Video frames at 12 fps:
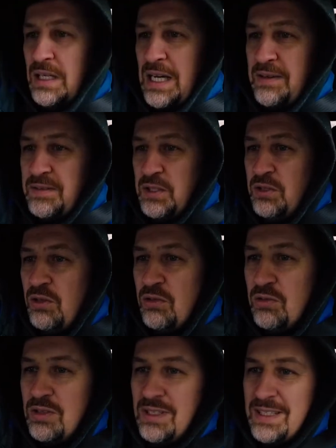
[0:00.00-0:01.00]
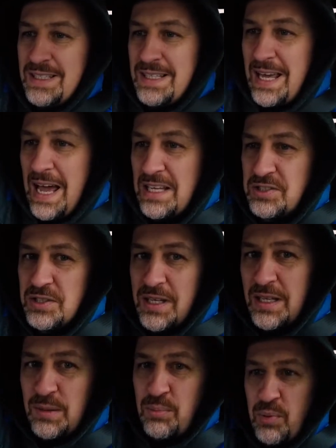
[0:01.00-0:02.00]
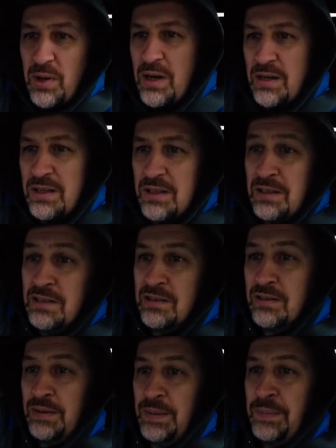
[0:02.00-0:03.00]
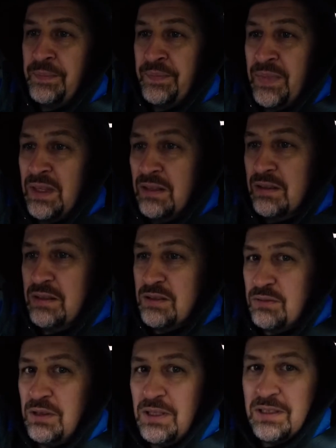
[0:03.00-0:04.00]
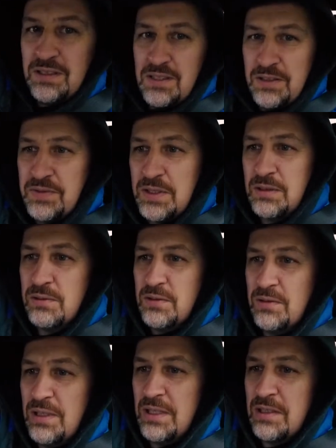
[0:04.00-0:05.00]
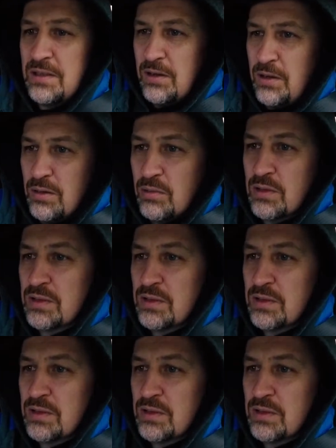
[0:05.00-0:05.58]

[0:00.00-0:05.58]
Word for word: after you catch that bug, it's really difficult to let it go.